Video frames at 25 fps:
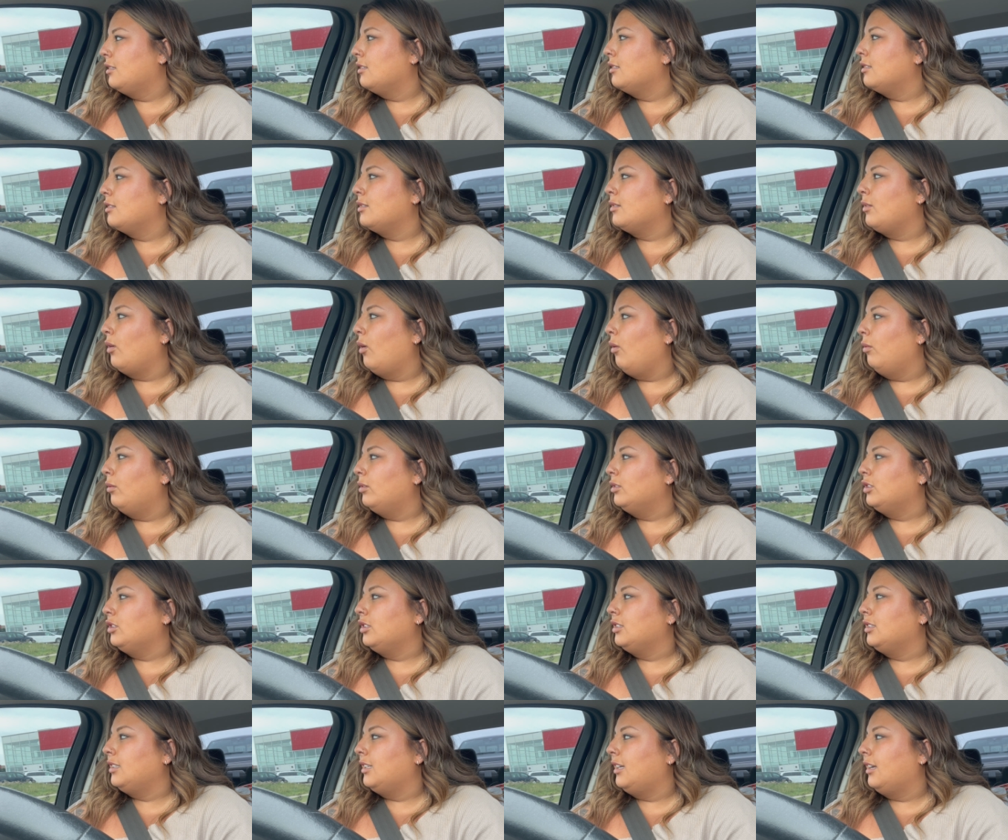his soul, was
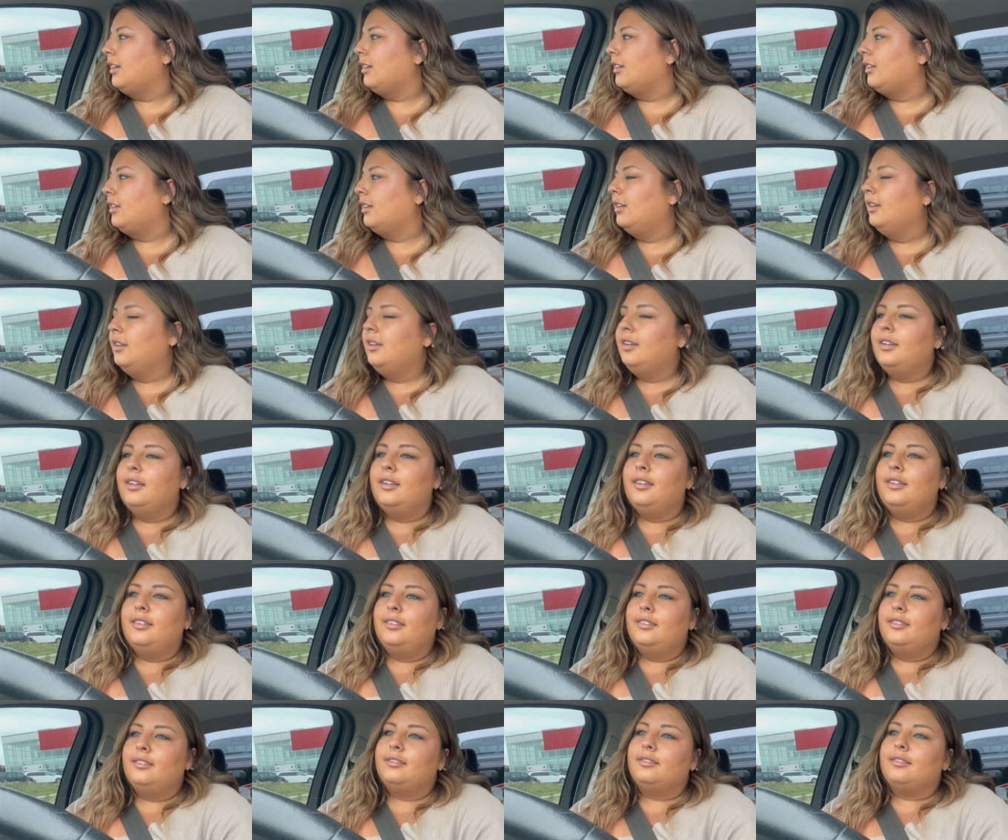just like
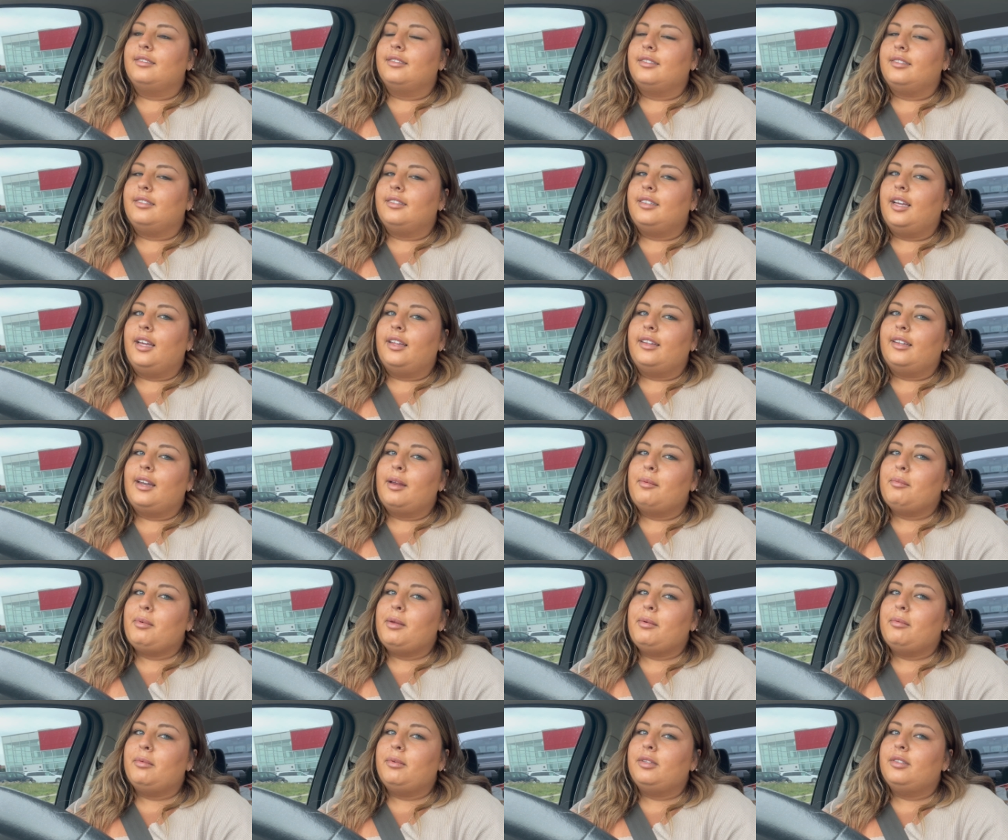yelling at
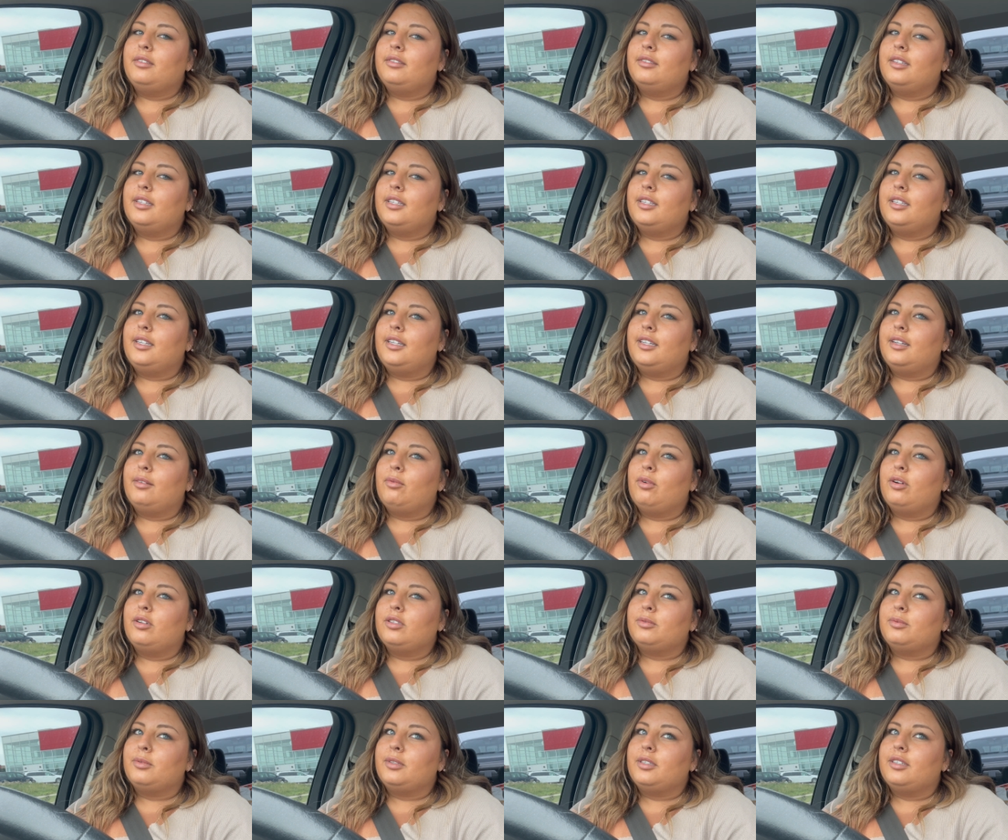people that he could
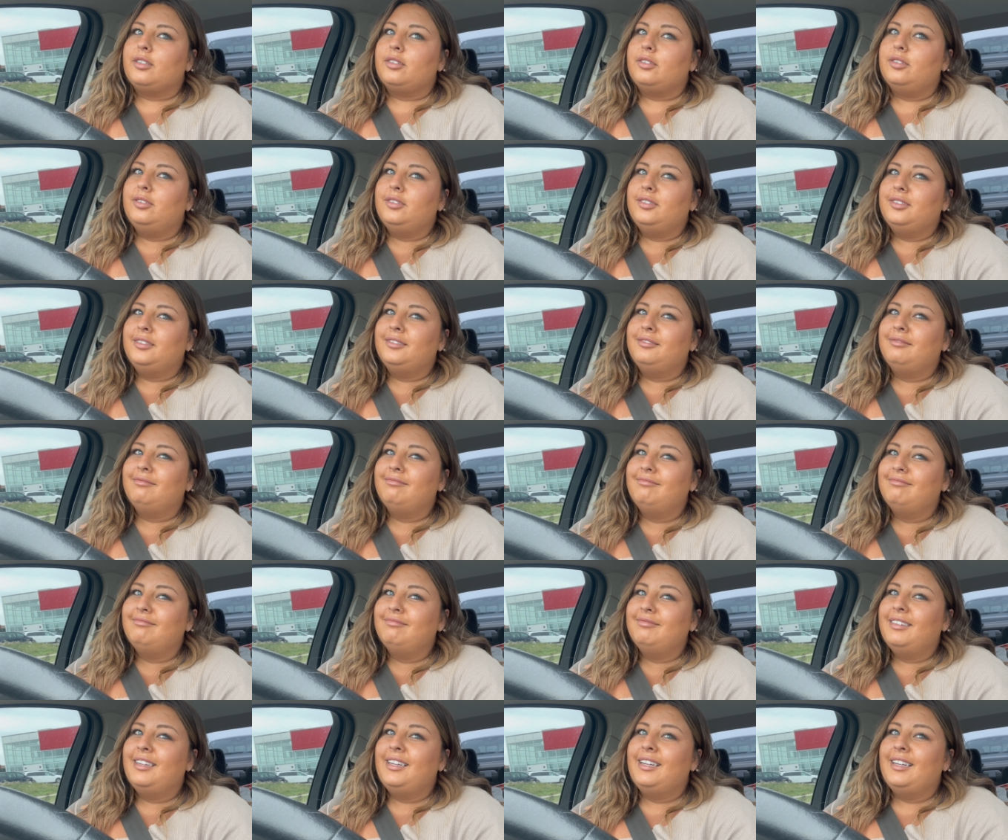wash windows.
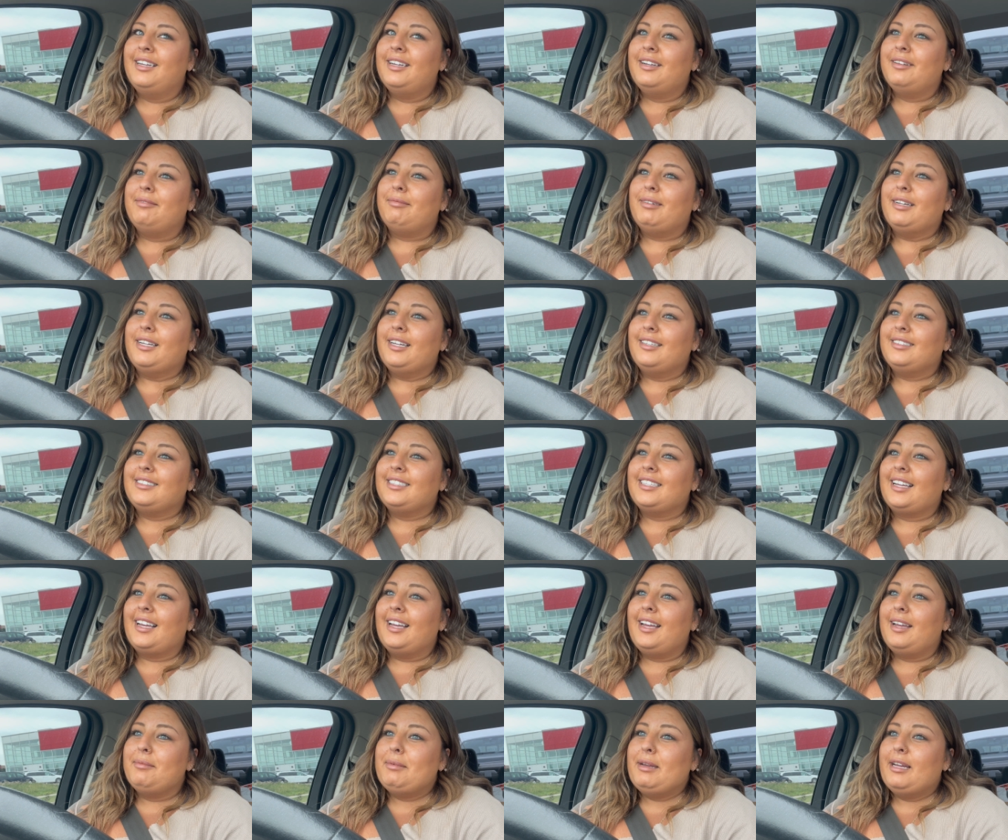My dad's like,
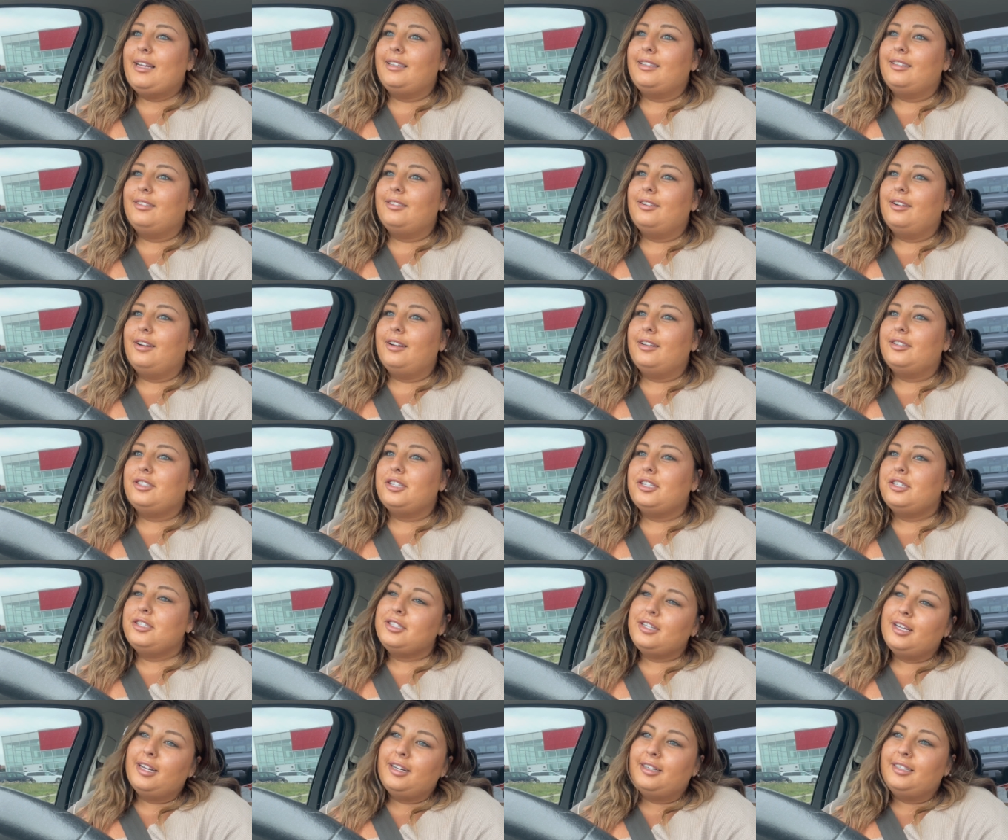hey man, you know how to
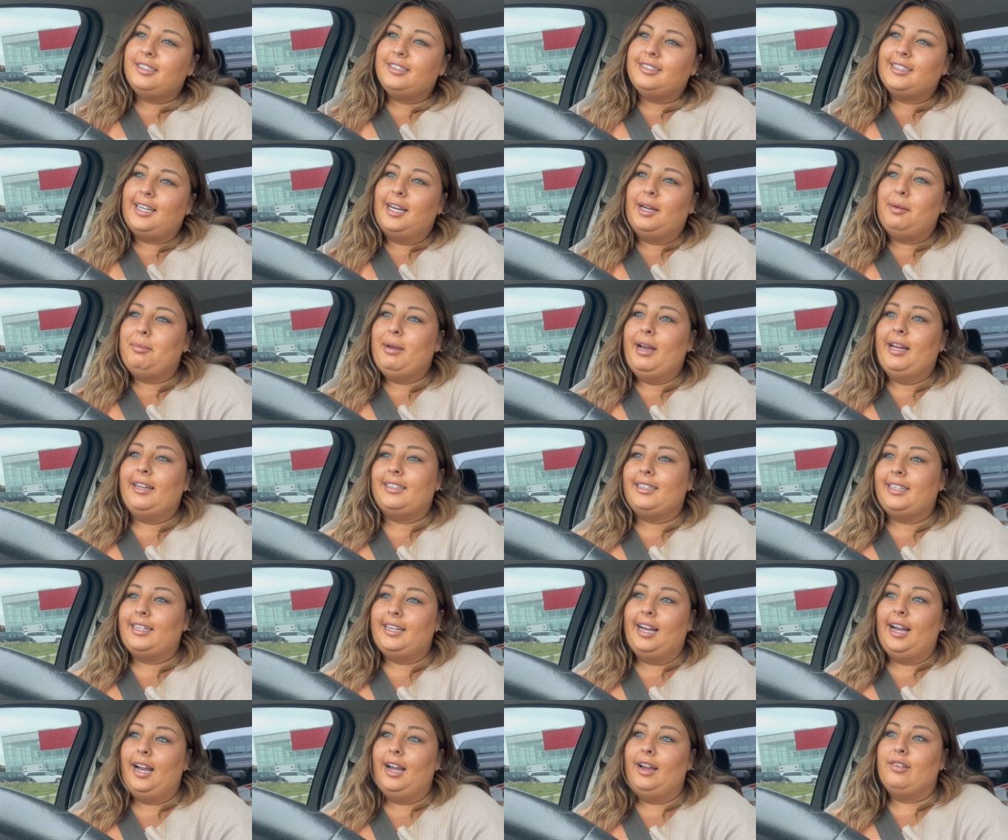change a tire? He's got a bad
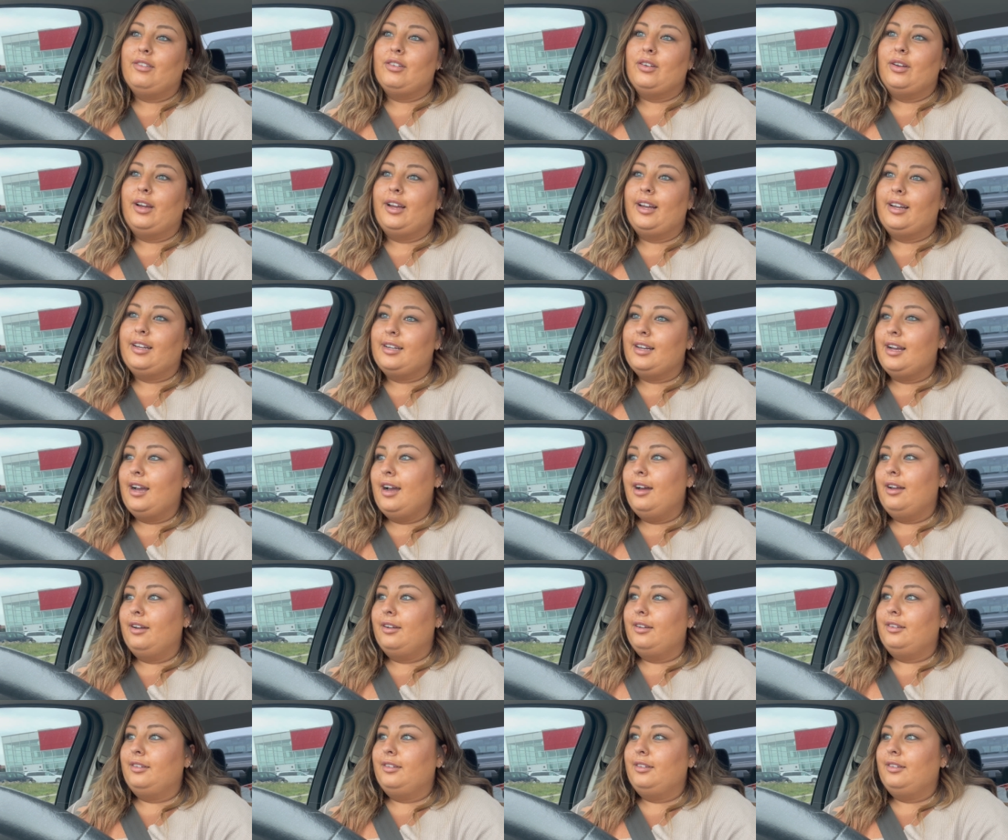knee. I have no idea how